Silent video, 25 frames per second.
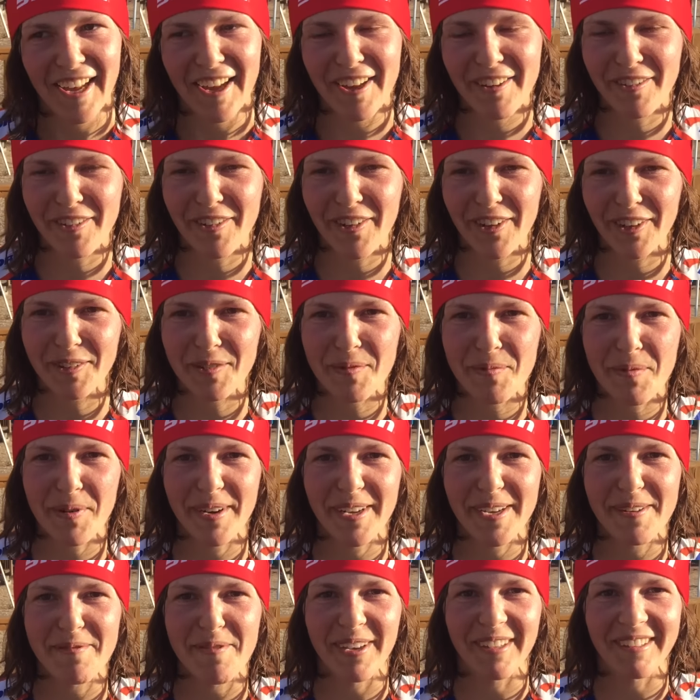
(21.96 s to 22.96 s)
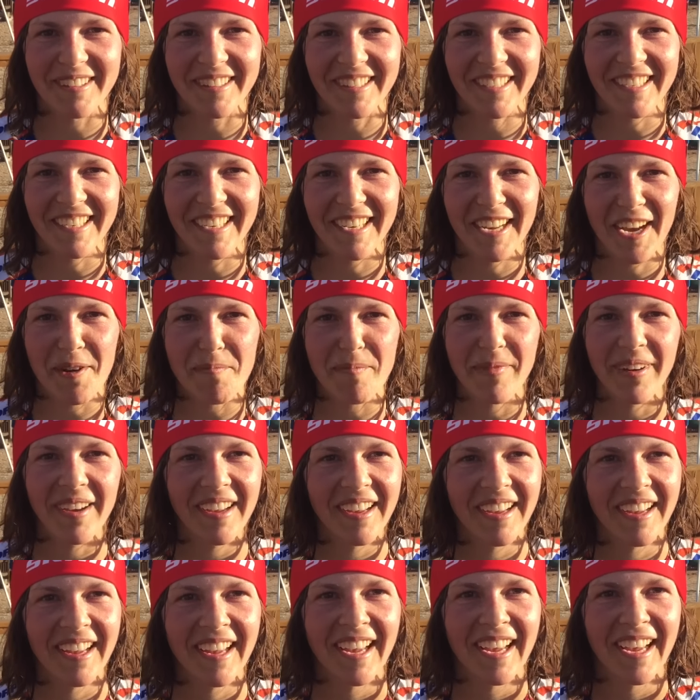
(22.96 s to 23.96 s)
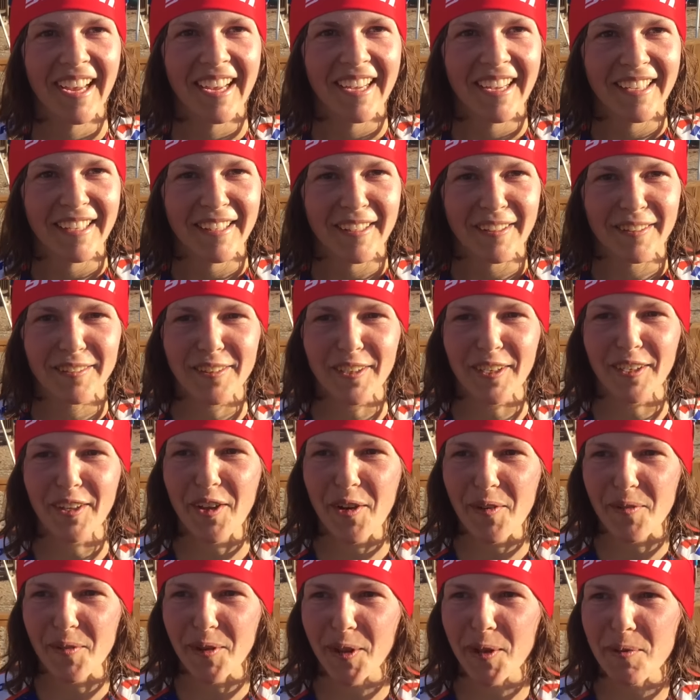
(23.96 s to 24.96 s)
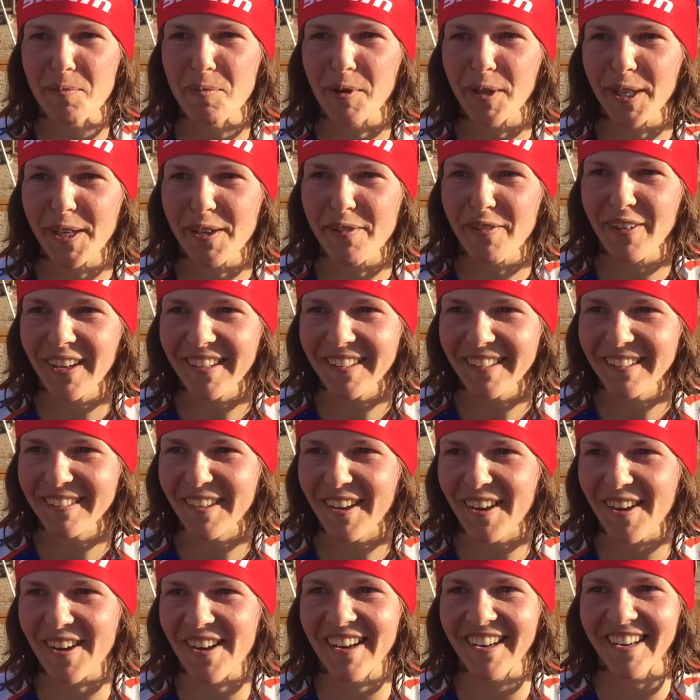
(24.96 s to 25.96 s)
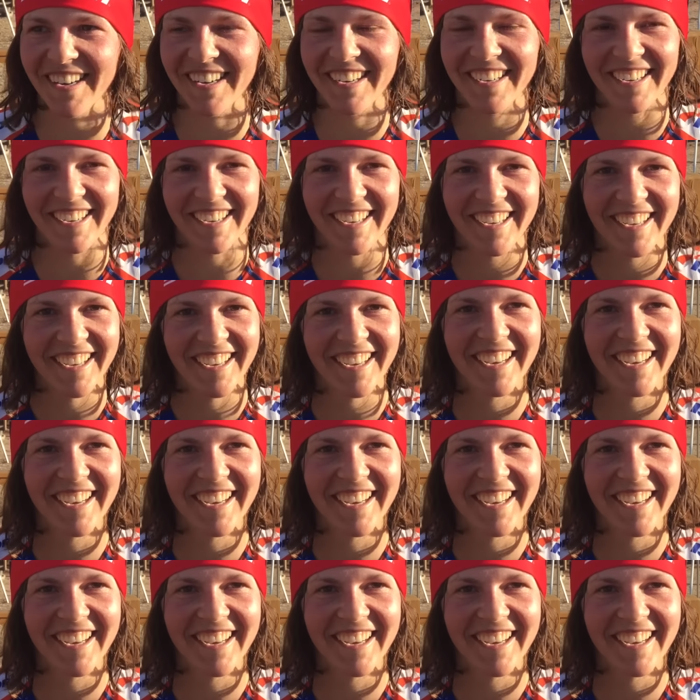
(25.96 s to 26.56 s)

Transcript: It feels pretty amazing. I still don't really believe it. So.